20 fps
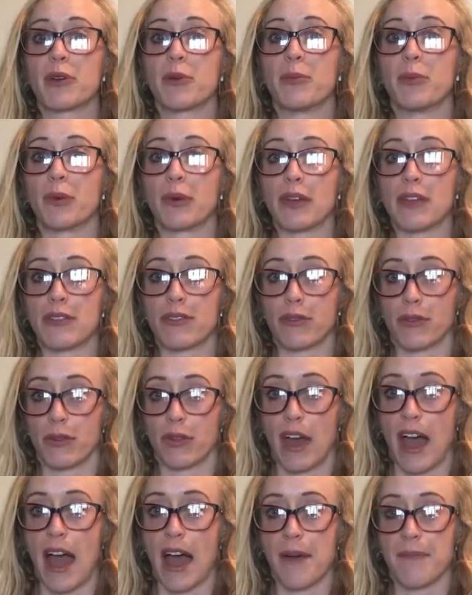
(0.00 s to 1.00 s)
to breathe through
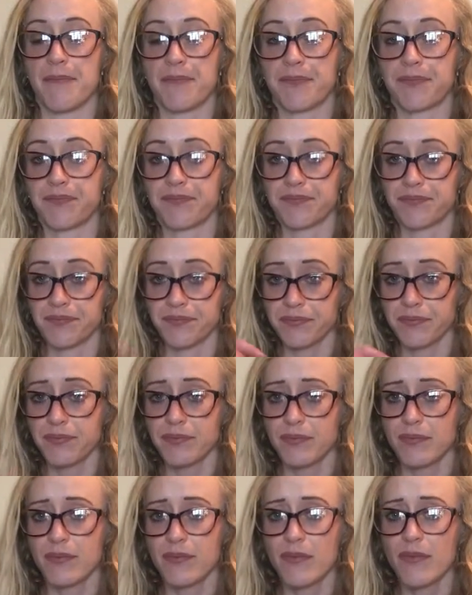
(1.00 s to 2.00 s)
that.
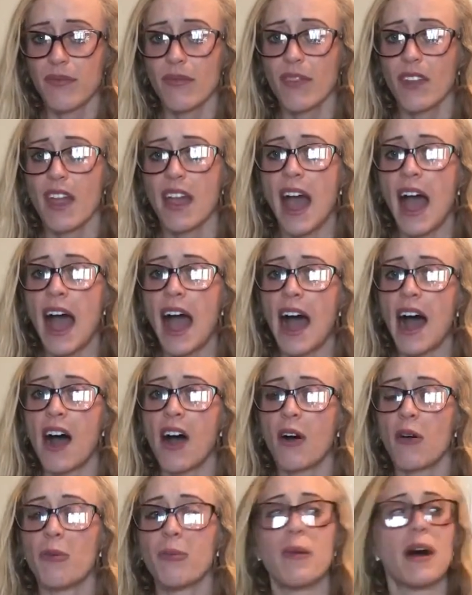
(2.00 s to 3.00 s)

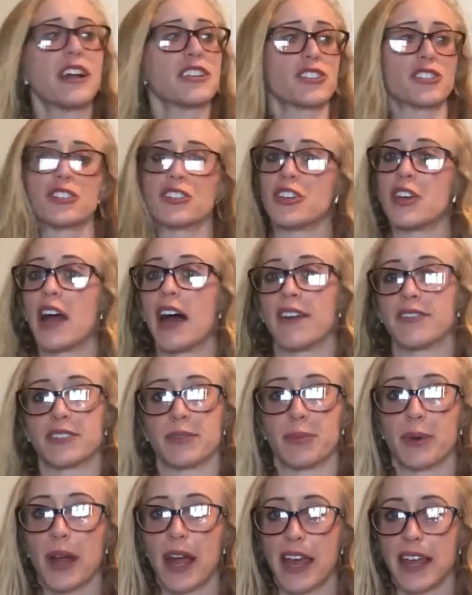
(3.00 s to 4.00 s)
How much do you have to
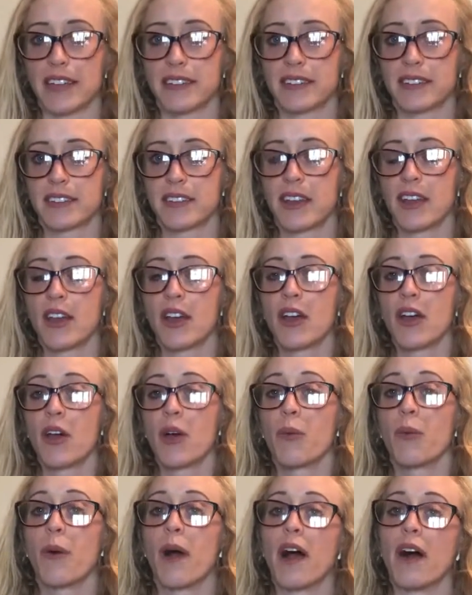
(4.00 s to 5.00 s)
brace?
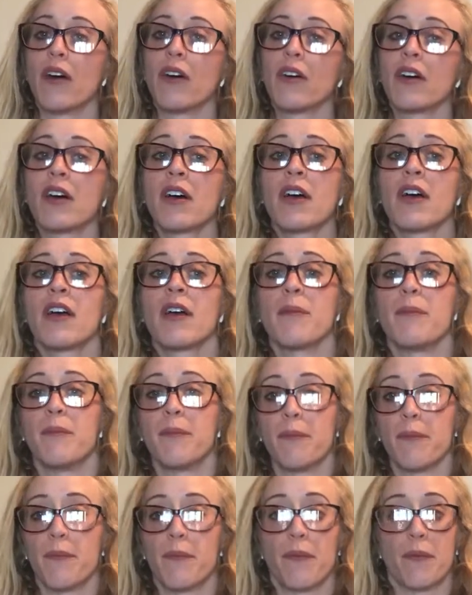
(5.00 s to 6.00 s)
Well,
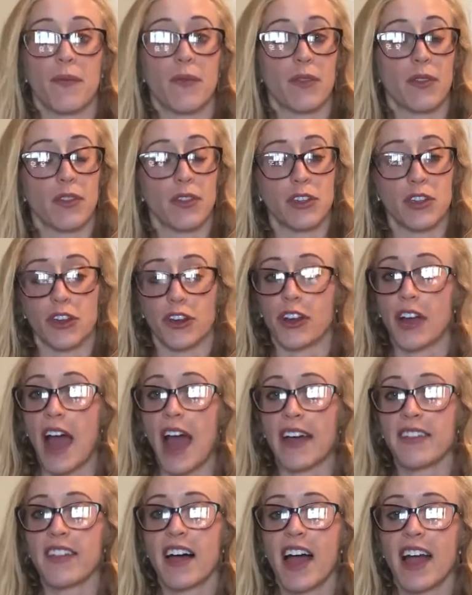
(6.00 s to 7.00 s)
your
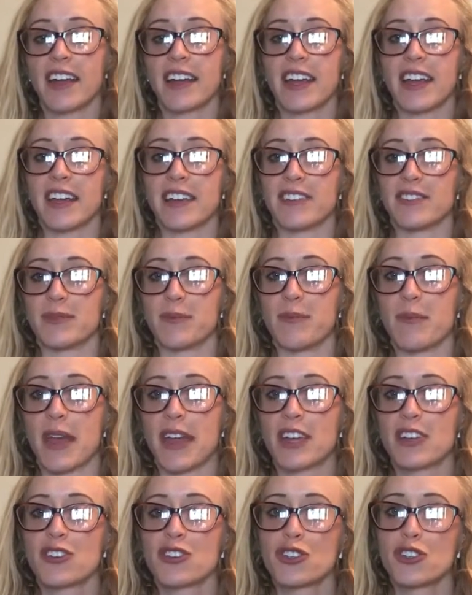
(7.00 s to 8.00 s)
guideline is
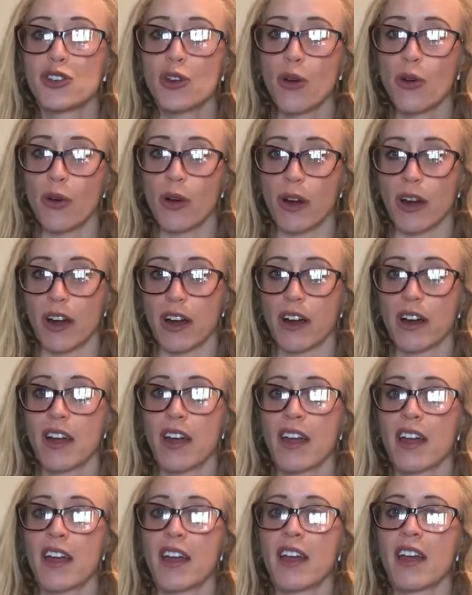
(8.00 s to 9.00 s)
make sure
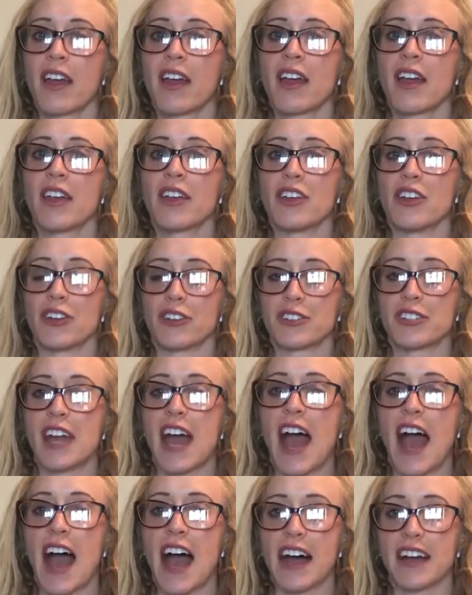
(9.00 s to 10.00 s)
your
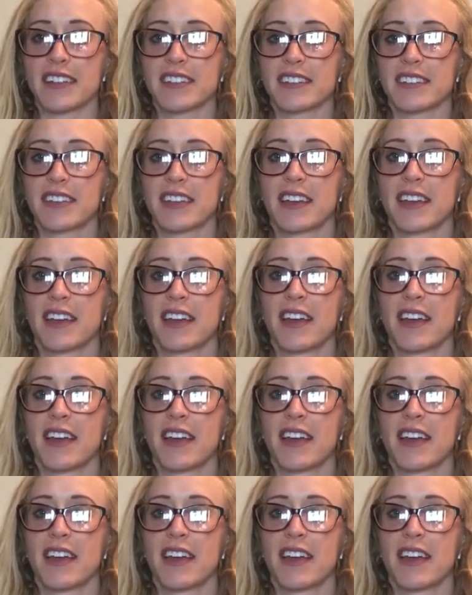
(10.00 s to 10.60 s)
task,